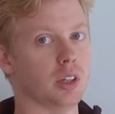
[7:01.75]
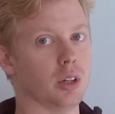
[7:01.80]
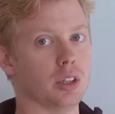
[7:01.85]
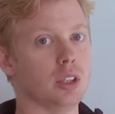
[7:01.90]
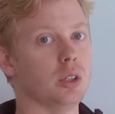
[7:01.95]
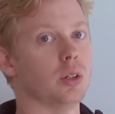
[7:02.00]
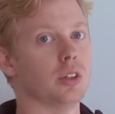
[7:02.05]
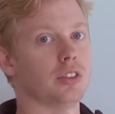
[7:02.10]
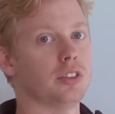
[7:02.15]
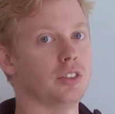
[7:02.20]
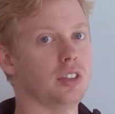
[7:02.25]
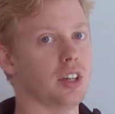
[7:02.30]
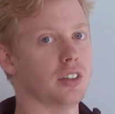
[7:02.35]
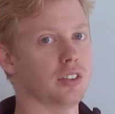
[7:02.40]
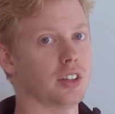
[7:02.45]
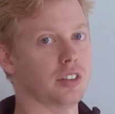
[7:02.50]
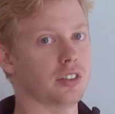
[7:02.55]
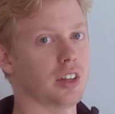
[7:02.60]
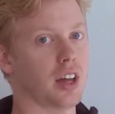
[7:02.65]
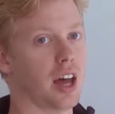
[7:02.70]
know, you use
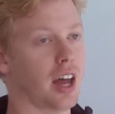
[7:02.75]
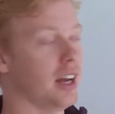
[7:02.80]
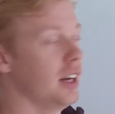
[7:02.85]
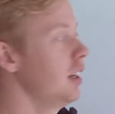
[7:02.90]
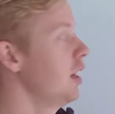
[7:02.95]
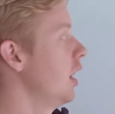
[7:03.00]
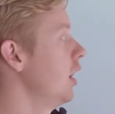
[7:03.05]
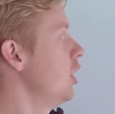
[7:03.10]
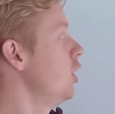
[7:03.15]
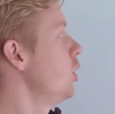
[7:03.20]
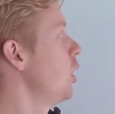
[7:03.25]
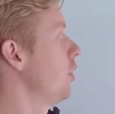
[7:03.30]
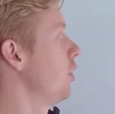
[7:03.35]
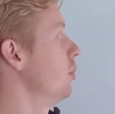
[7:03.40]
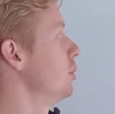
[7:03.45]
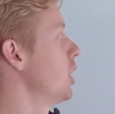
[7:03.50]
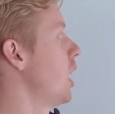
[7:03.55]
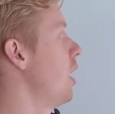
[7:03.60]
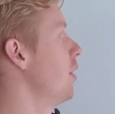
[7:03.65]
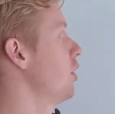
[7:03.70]
CSS to hide it, and then you have
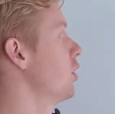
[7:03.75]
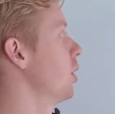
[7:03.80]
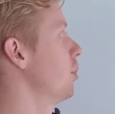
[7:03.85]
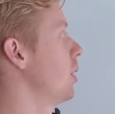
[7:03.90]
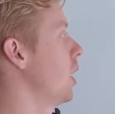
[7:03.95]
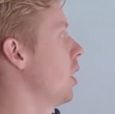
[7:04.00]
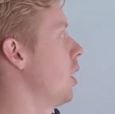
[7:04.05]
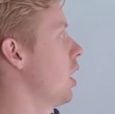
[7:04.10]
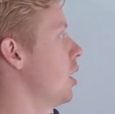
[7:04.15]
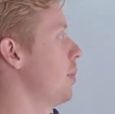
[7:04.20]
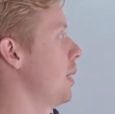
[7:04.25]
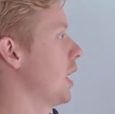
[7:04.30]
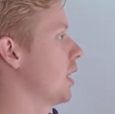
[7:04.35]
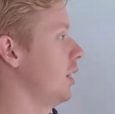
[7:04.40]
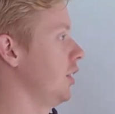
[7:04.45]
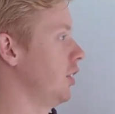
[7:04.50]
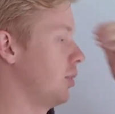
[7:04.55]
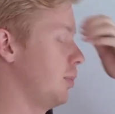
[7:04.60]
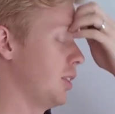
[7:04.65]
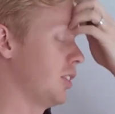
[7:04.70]
some JavaScript that
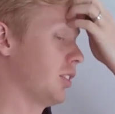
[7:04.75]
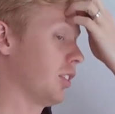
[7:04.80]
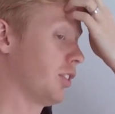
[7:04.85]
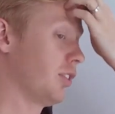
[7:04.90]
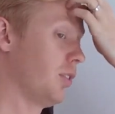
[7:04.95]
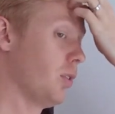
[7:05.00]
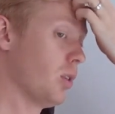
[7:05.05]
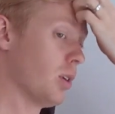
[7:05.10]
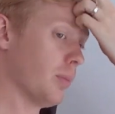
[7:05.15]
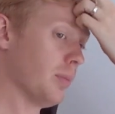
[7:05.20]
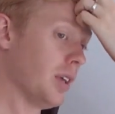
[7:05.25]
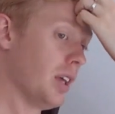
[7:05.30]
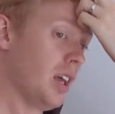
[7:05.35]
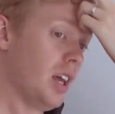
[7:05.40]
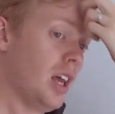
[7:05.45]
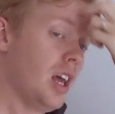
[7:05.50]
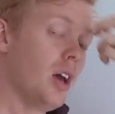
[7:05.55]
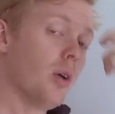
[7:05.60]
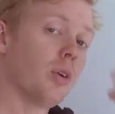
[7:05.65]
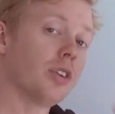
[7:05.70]
automatically submits this form.
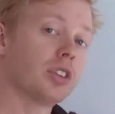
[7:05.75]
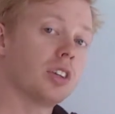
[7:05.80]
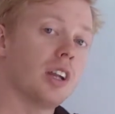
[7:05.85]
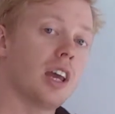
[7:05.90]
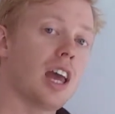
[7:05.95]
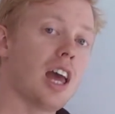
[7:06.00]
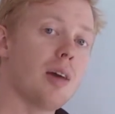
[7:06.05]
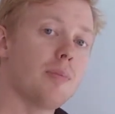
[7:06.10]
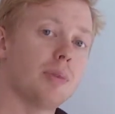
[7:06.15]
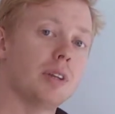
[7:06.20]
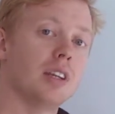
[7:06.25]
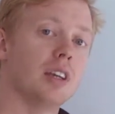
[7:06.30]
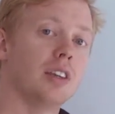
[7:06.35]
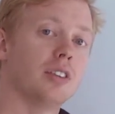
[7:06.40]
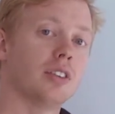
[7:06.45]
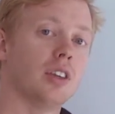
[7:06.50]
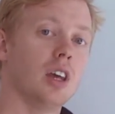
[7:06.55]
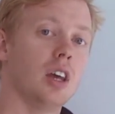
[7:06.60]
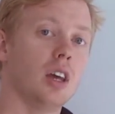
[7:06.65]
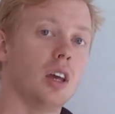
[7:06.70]
What's going to happen
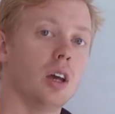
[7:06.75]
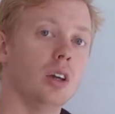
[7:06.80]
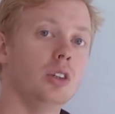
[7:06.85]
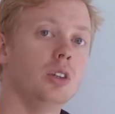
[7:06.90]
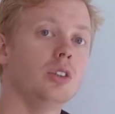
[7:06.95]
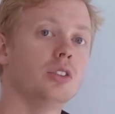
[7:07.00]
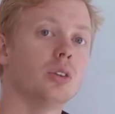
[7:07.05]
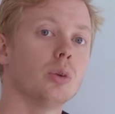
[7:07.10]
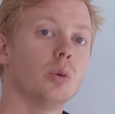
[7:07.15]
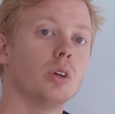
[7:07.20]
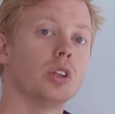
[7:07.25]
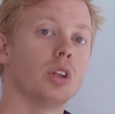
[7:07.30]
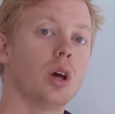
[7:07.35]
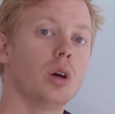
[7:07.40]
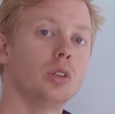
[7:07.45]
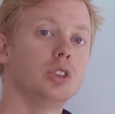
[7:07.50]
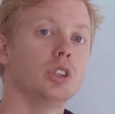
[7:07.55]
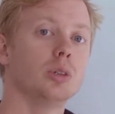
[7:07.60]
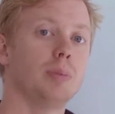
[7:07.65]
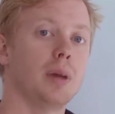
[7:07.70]
is a user will
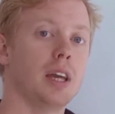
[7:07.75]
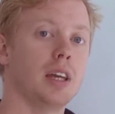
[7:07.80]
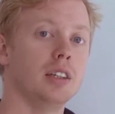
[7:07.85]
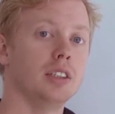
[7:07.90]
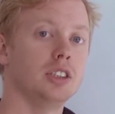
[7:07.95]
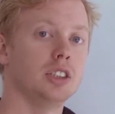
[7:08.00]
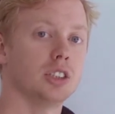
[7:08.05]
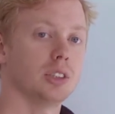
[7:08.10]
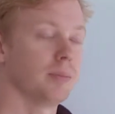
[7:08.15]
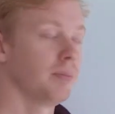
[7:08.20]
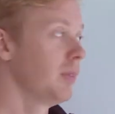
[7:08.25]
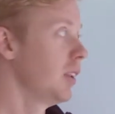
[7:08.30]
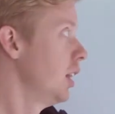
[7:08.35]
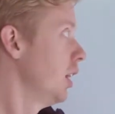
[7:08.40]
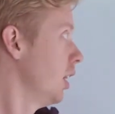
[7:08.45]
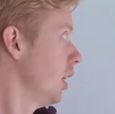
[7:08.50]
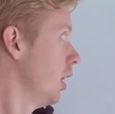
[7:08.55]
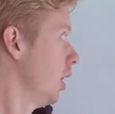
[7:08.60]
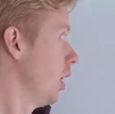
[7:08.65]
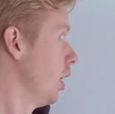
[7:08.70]
load your page,
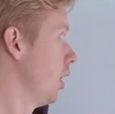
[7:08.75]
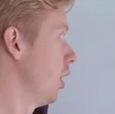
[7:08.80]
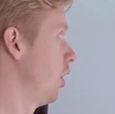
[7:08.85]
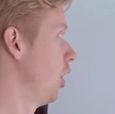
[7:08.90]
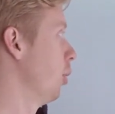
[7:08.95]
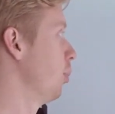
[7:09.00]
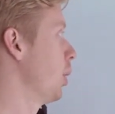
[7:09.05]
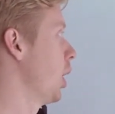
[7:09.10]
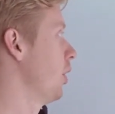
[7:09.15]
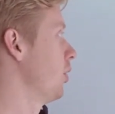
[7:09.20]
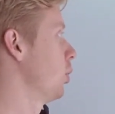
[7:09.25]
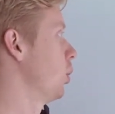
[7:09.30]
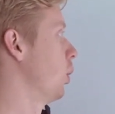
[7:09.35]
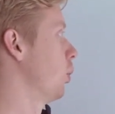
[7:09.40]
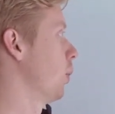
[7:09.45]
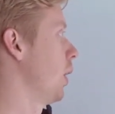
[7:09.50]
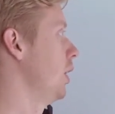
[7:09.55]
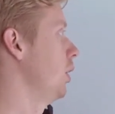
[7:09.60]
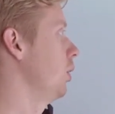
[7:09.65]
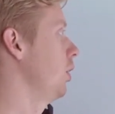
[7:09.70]
their browser will
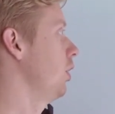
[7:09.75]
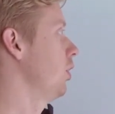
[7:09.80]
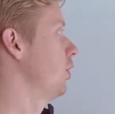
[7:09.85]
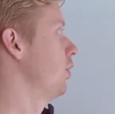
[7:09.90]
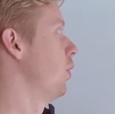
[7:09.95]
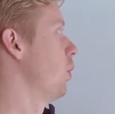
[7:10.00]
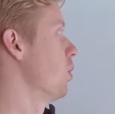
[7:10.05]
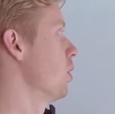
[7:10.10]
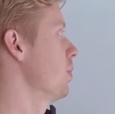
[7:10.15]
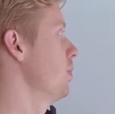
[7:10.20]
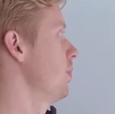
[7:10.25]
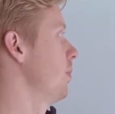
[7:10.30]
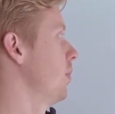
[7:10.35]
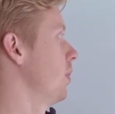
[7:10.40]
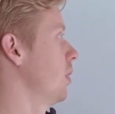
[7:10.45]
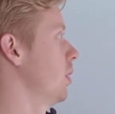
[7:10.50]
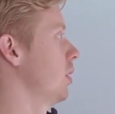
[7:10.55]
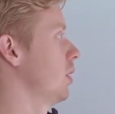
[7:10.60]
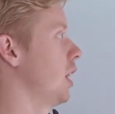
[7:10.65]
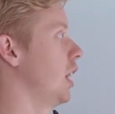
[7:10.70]
render this form,
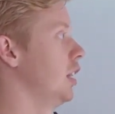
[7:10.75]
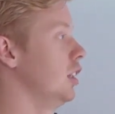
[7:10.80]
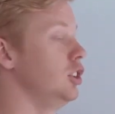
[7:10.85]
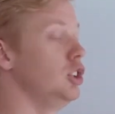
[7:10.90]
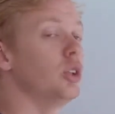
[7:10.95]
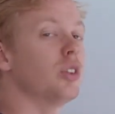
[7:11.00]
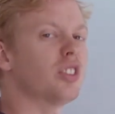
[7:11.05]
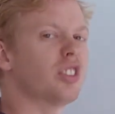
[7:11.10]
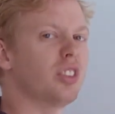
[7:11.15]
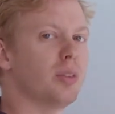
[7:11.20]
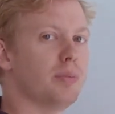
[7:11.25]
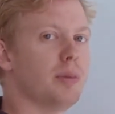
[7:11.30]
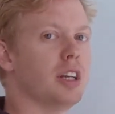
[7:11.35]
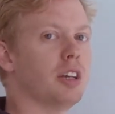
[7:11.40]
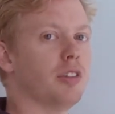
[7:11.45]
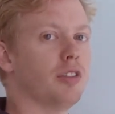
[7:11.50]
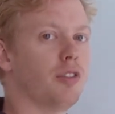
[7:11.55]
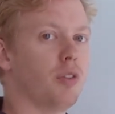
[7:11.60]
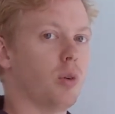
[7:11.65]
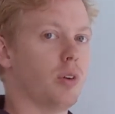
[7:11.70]
and then you'll submit
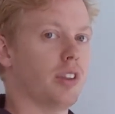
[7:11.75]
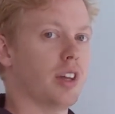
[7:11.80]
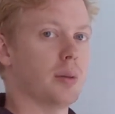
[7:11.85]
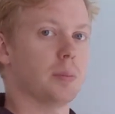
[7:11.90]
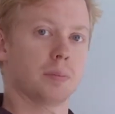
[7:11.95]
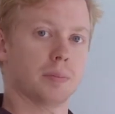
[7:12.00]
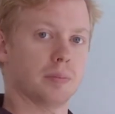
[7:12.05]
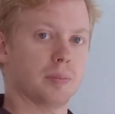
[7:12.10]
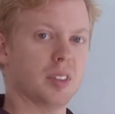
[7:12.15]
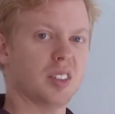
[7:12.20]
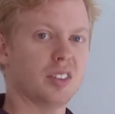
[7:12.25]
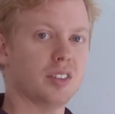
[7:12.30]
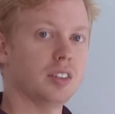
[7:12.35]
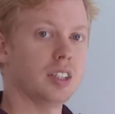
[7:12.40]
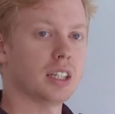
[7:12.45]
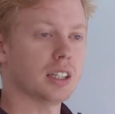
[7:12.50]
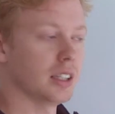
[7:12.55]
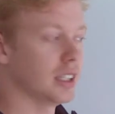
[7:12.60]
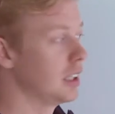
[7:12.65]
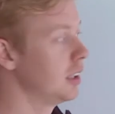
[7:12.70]
it for them
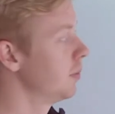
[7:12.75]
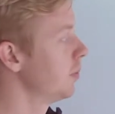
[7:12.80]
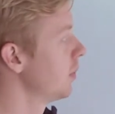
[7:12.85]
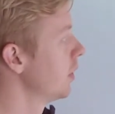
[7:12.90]
sneakily.